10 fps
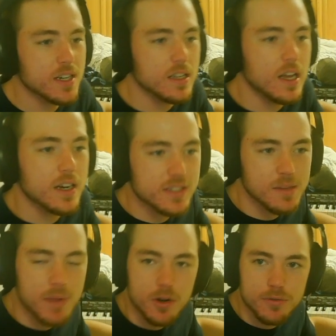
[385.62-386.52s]
a lock because of the
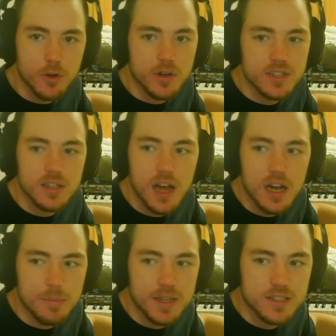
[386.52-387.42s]
minnow. Florida's a
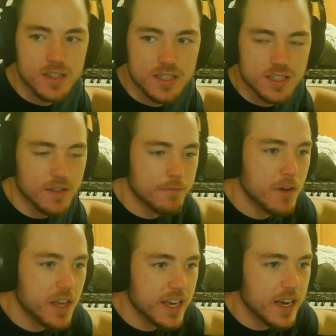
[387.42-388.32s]
lock because of this is a
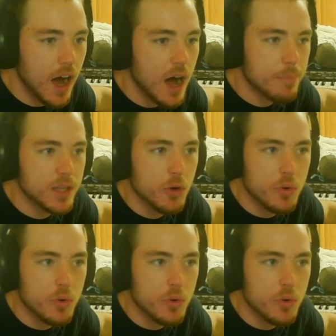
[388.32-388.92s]
fucking hoplo